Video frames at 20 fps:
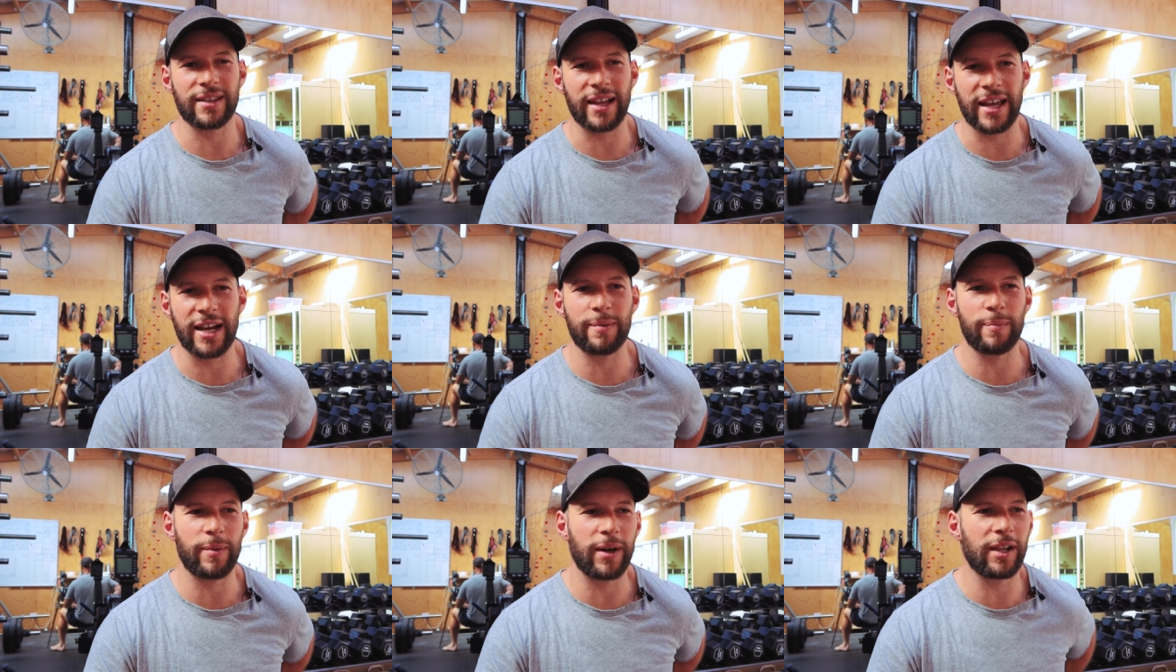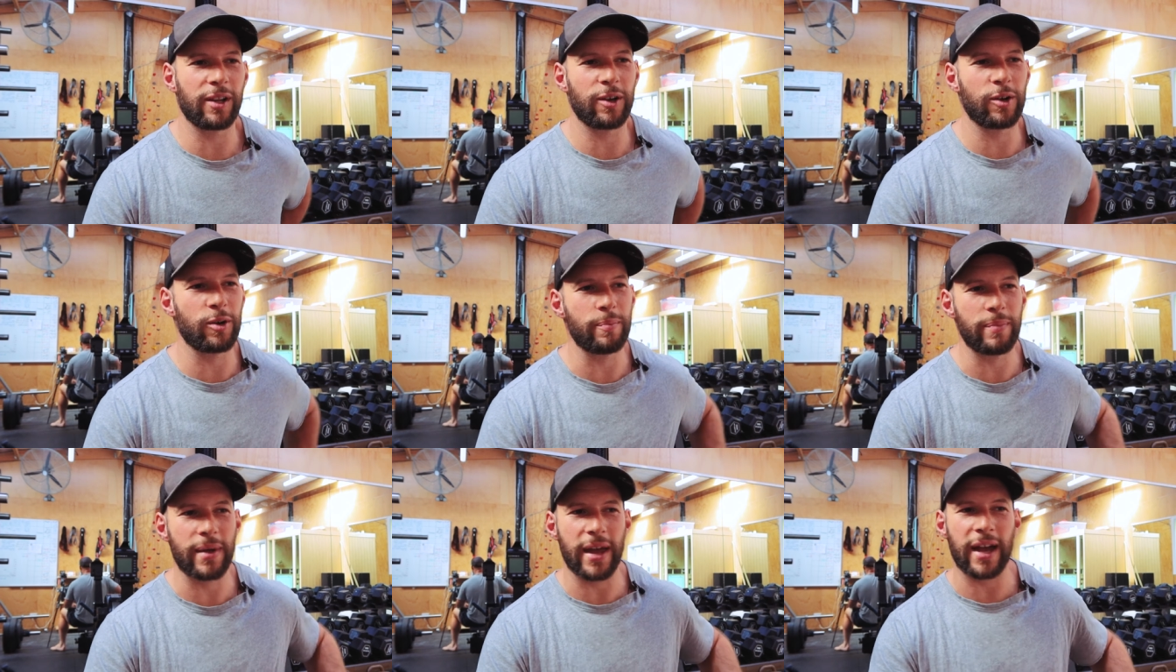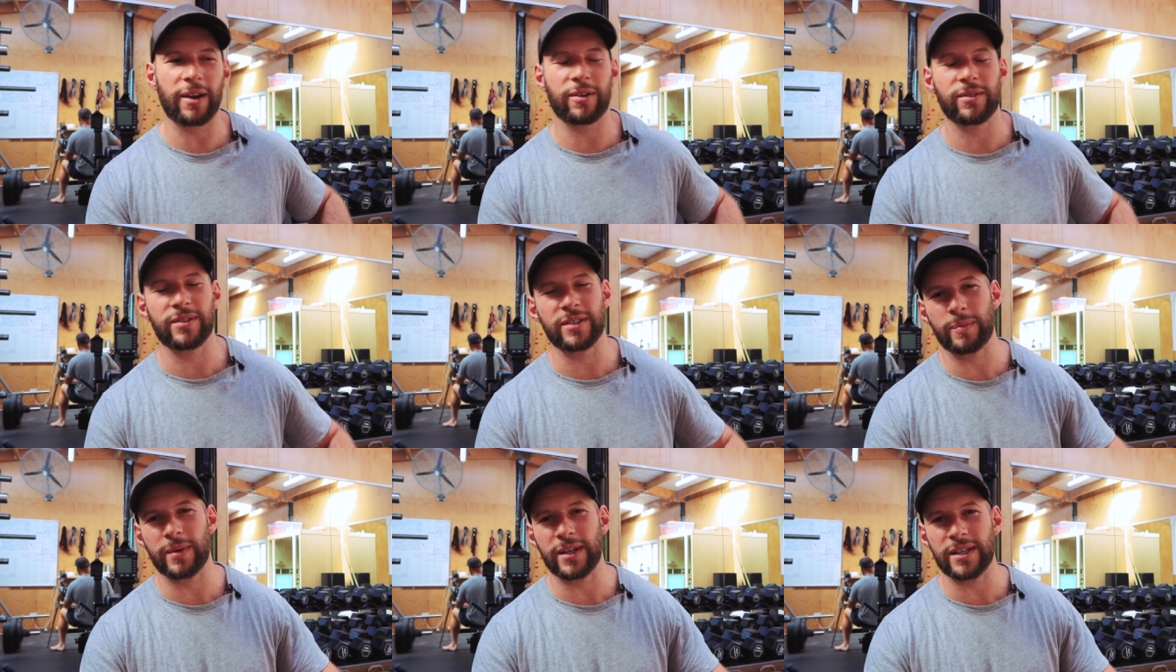later, my lower back
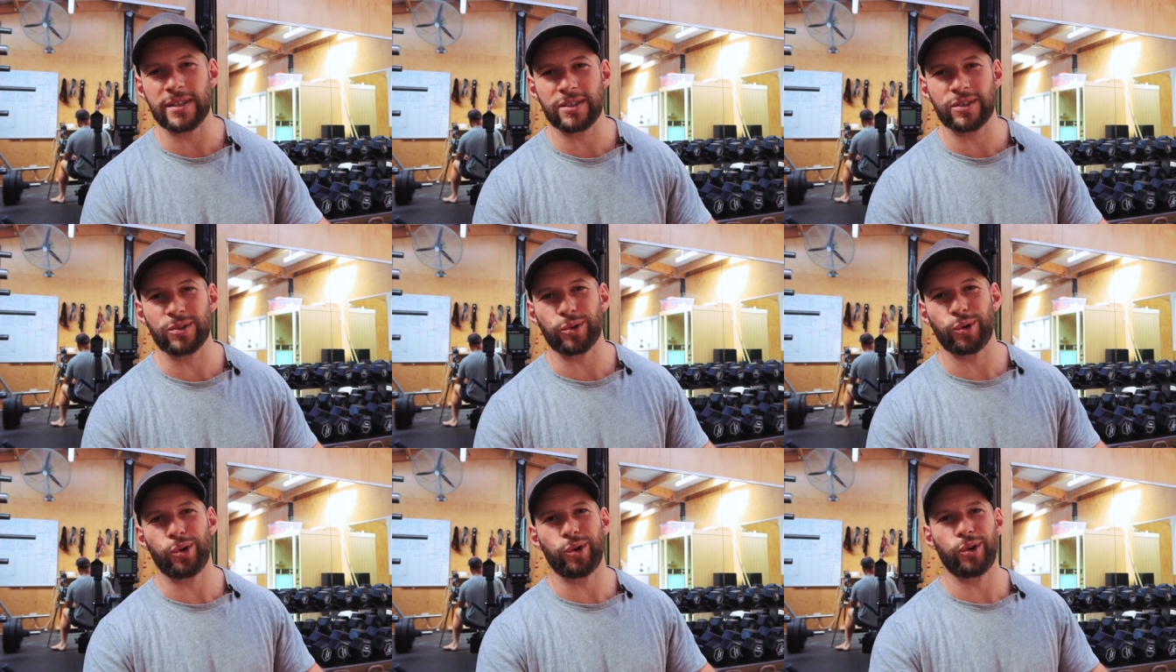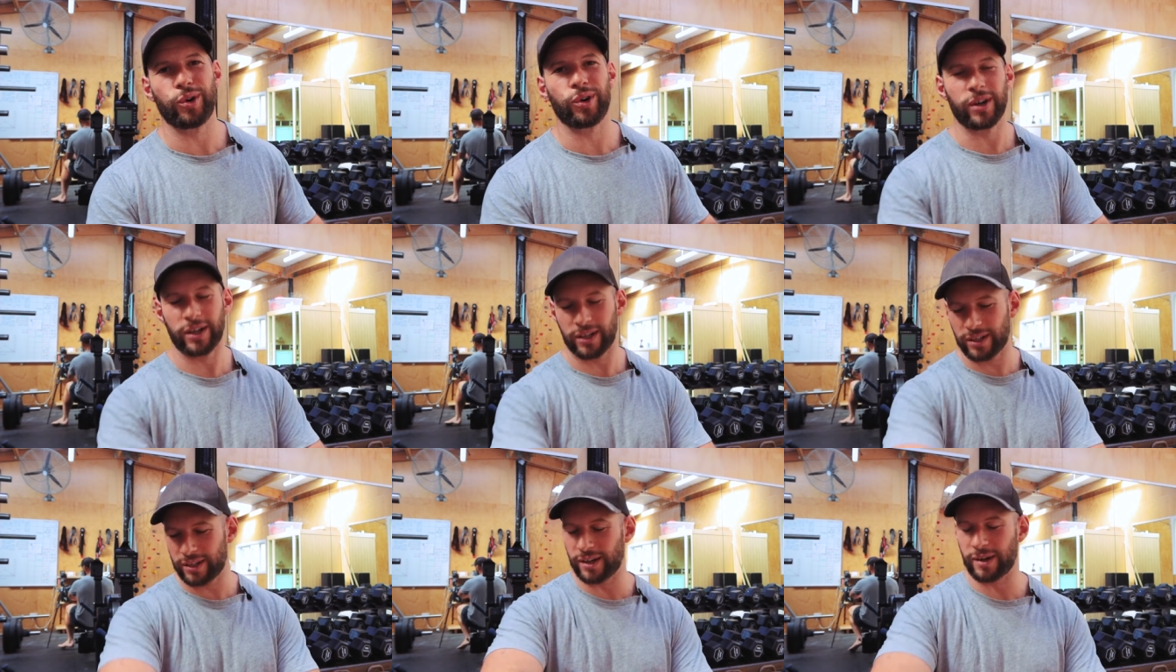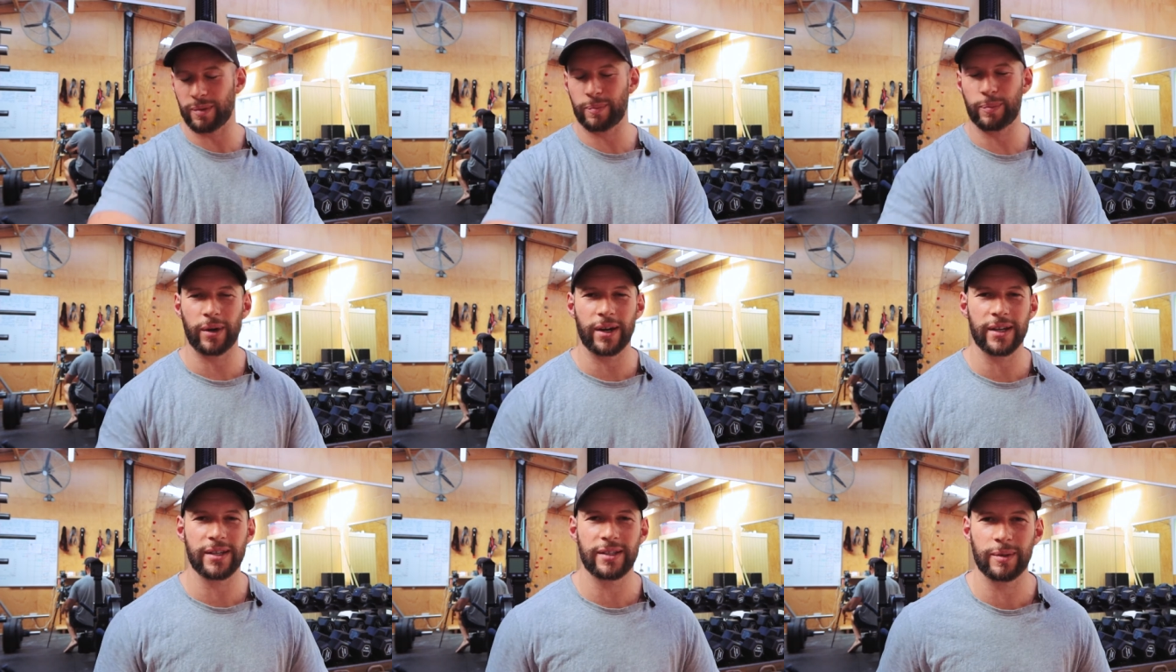was a bit sore and, you know,
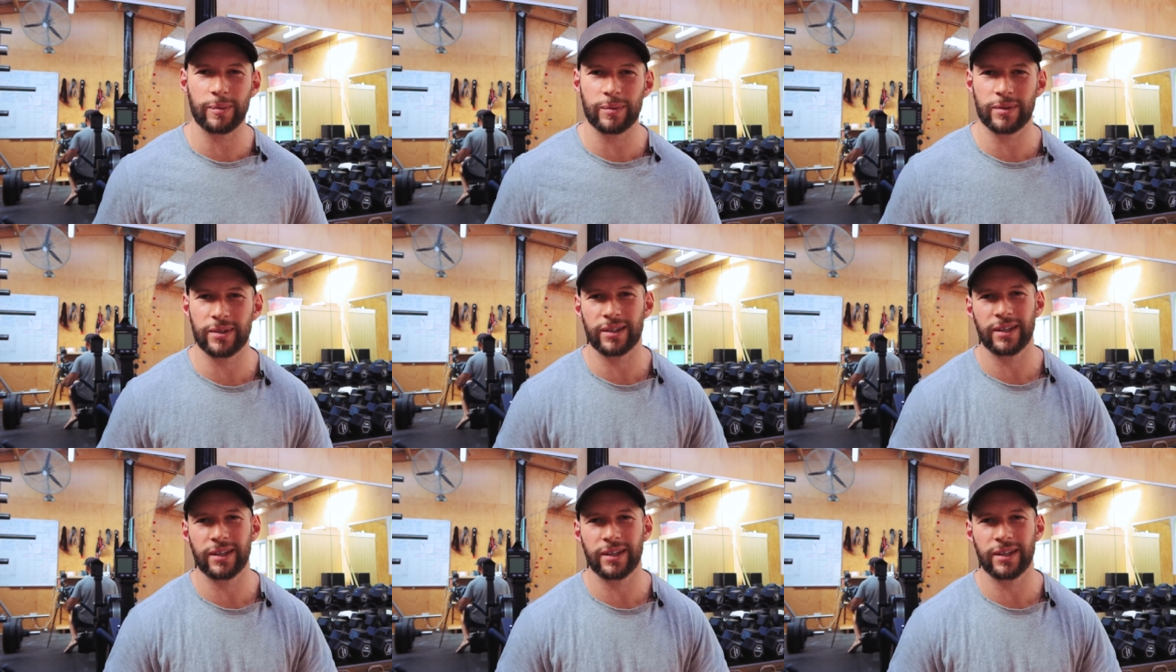biceps.